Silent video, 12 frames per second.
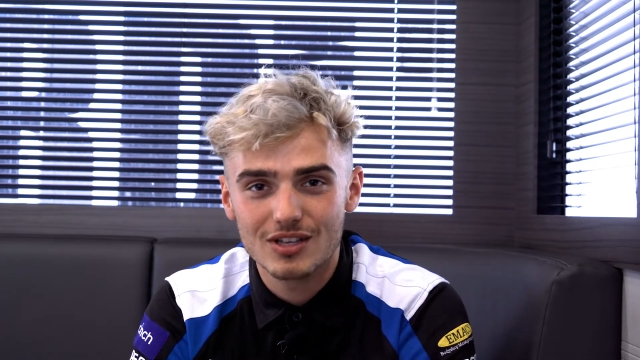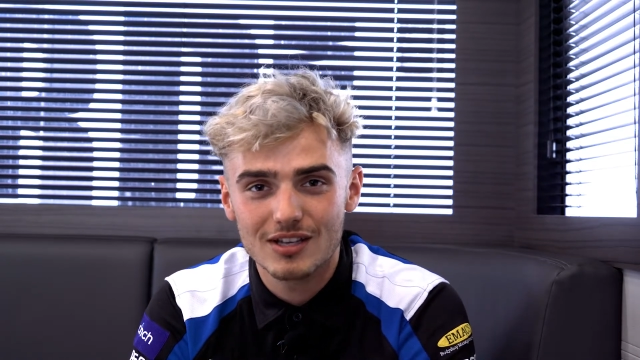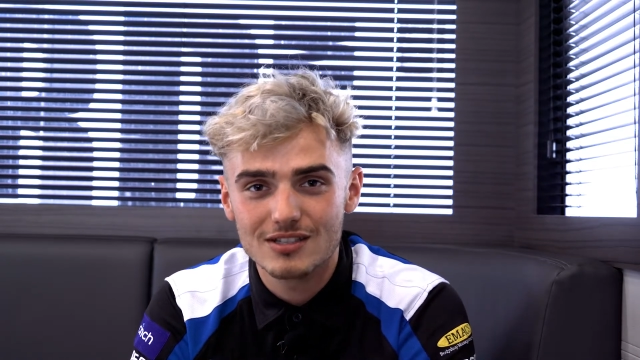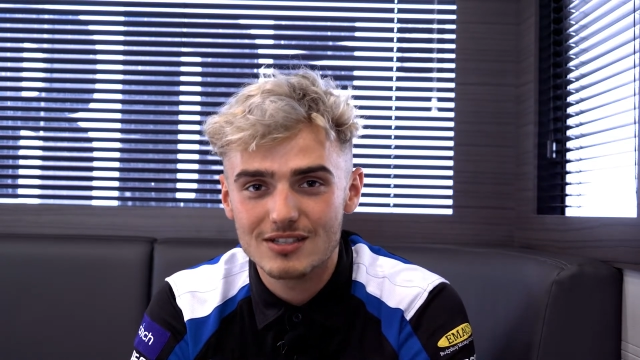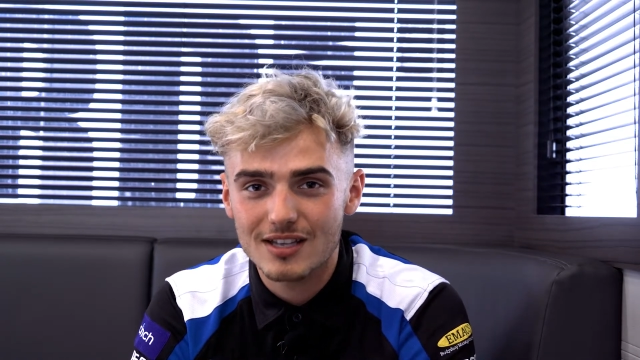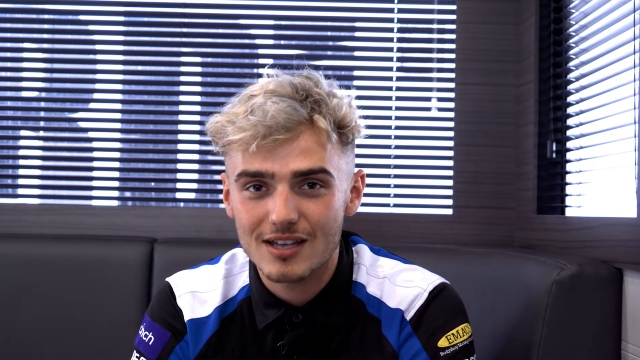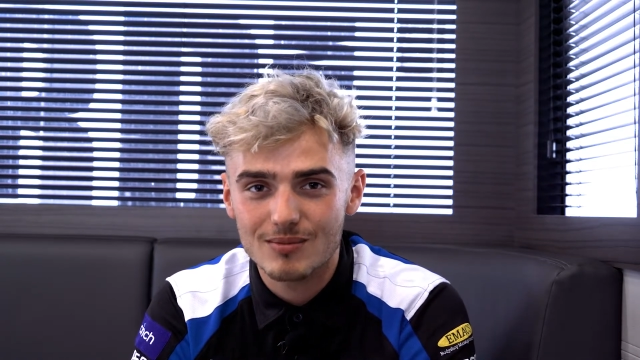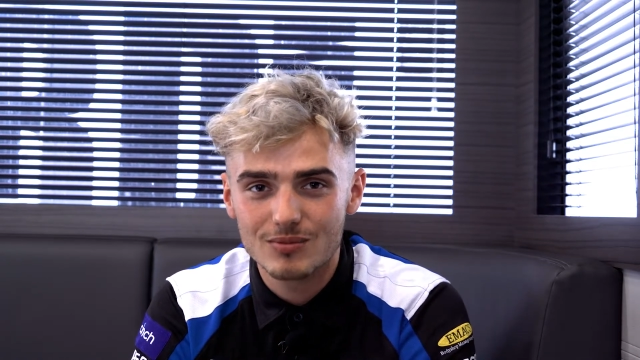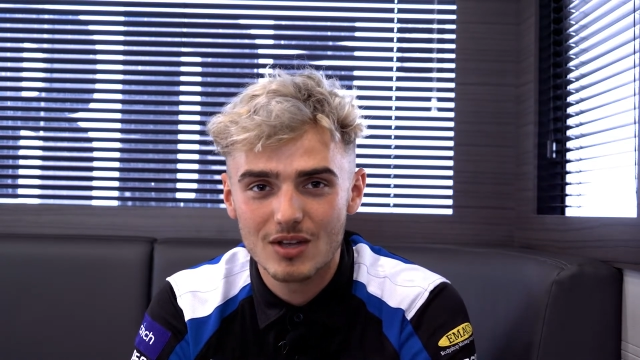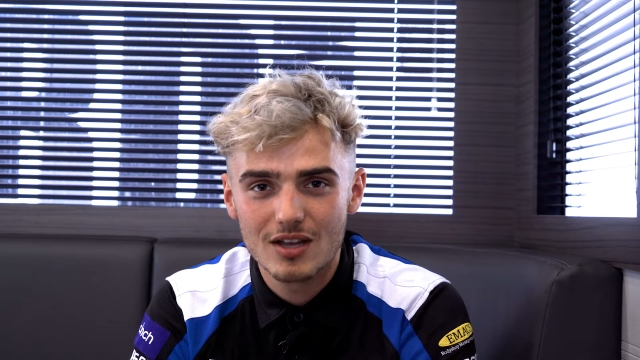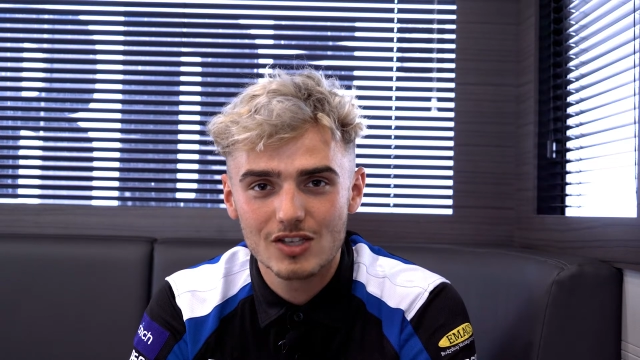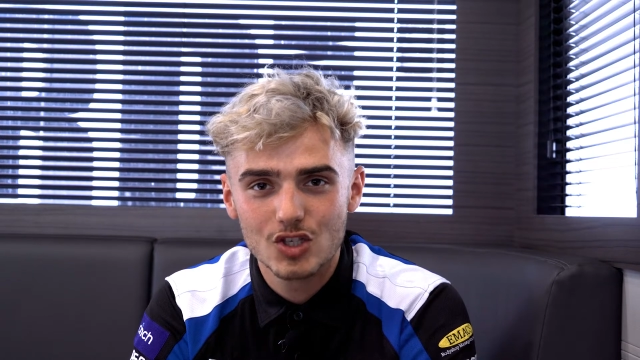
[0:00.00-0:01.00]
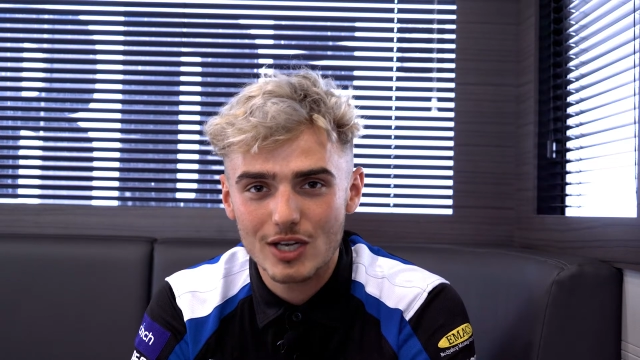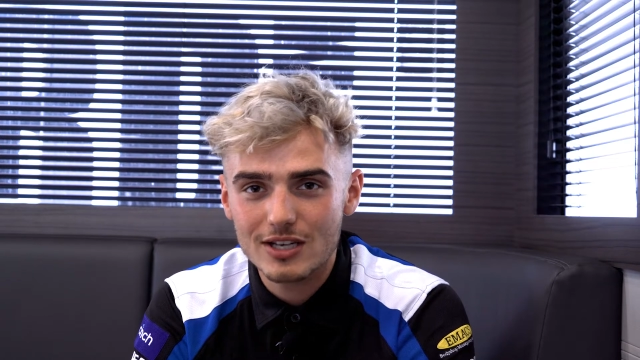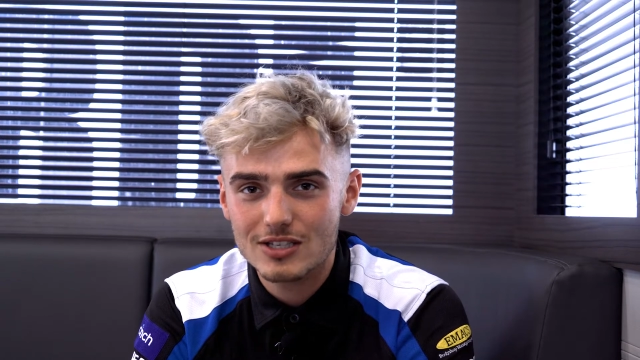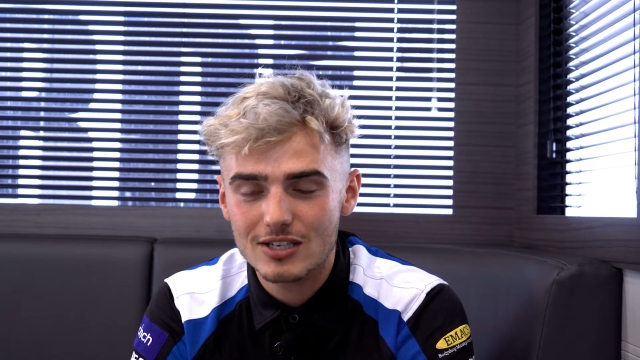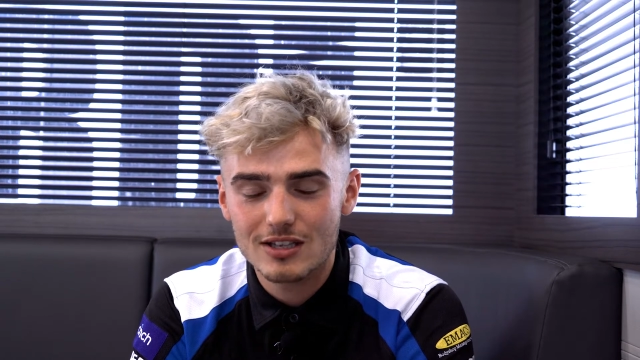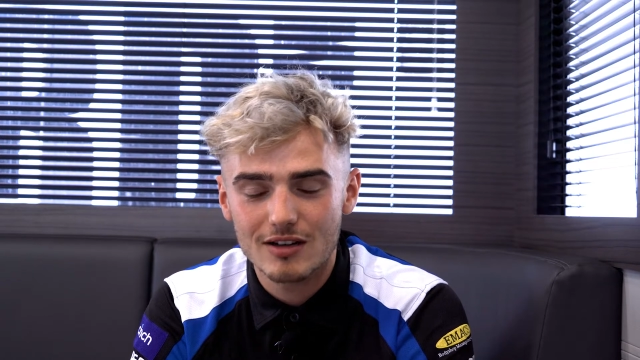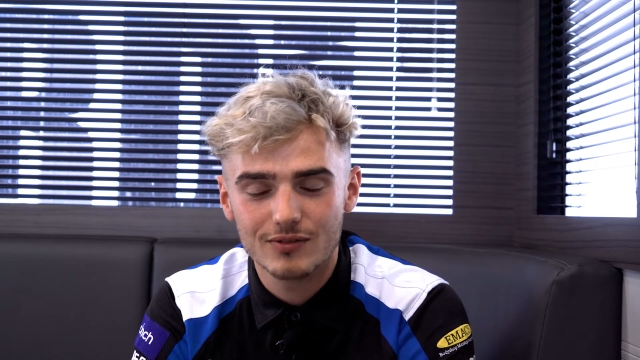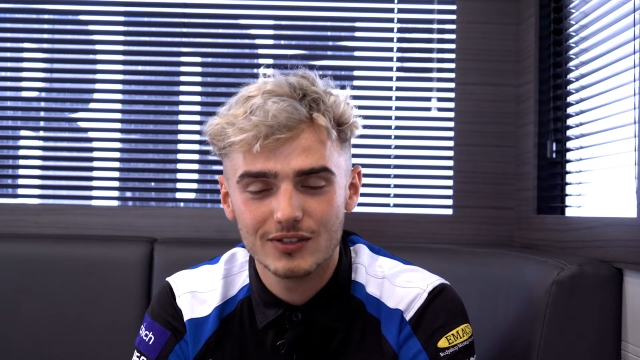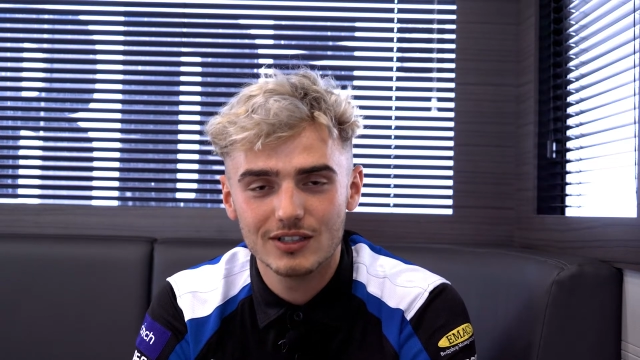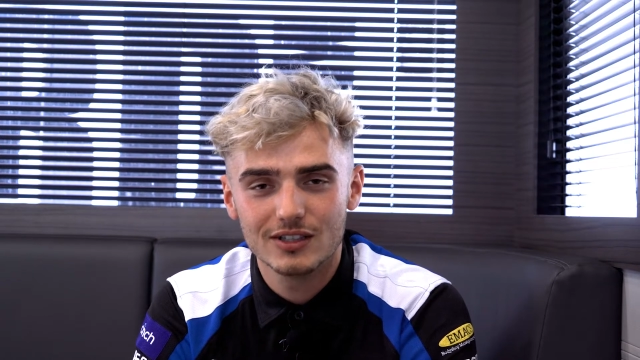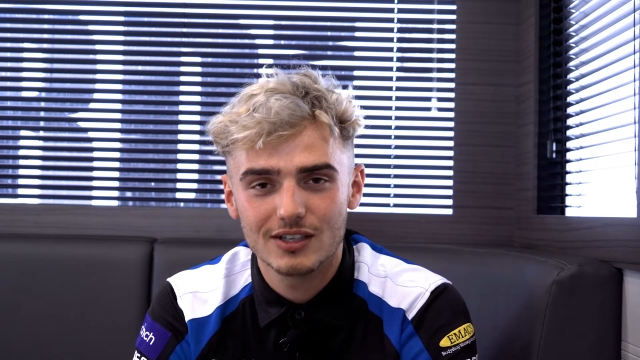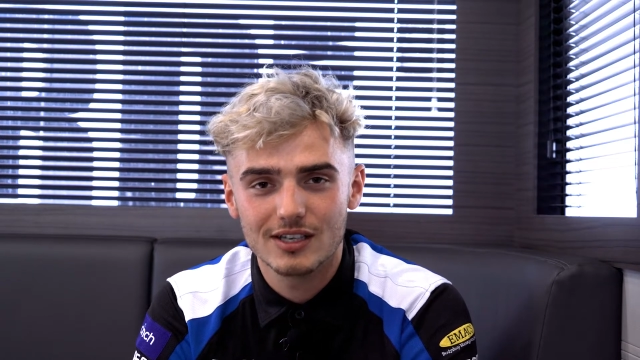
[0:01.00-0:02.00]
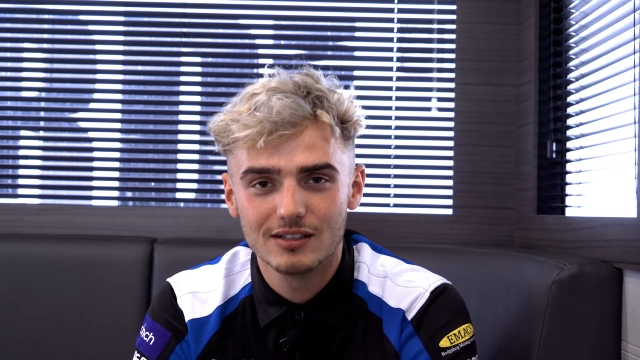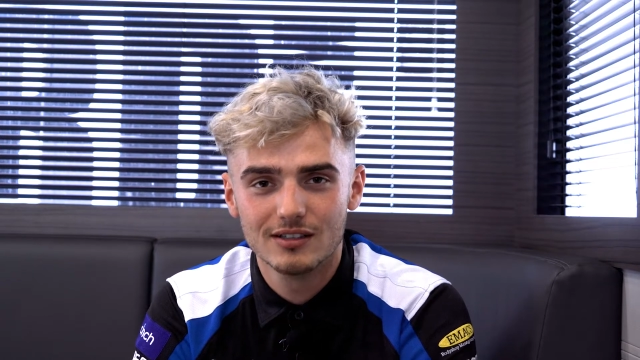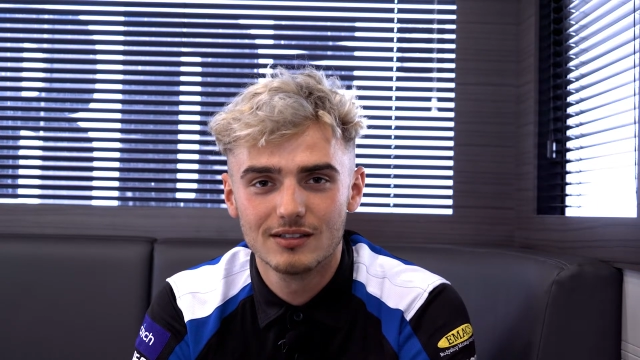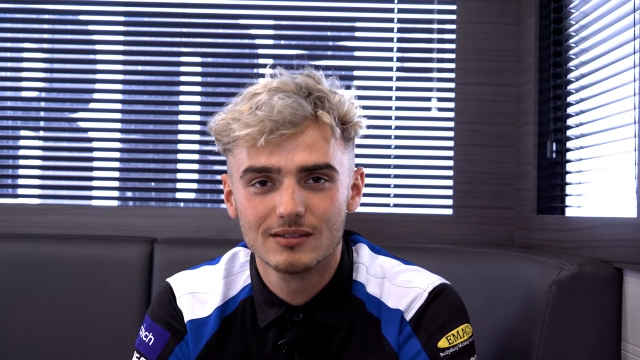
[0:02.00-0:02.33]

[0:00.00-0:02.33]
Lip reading: is chasing that feeling again.